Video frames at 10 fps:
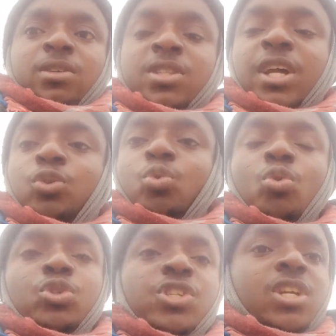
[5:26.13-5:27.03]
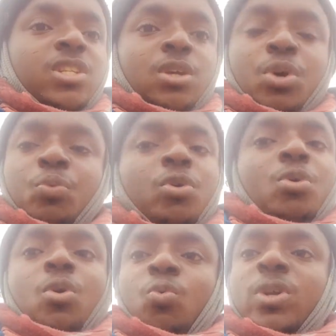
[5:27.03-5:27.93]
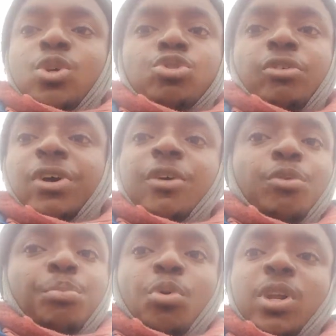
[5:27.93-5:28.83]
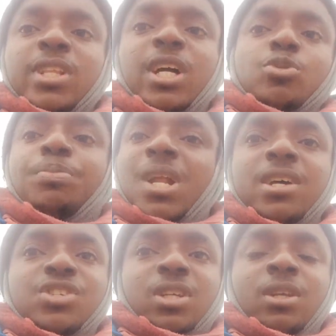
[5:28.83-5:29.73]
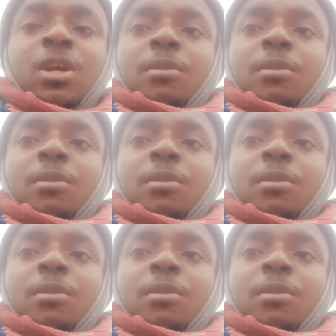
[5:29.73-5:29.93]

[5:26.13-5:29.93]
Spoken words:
Then you will see the windows of heaven pouring out blessing.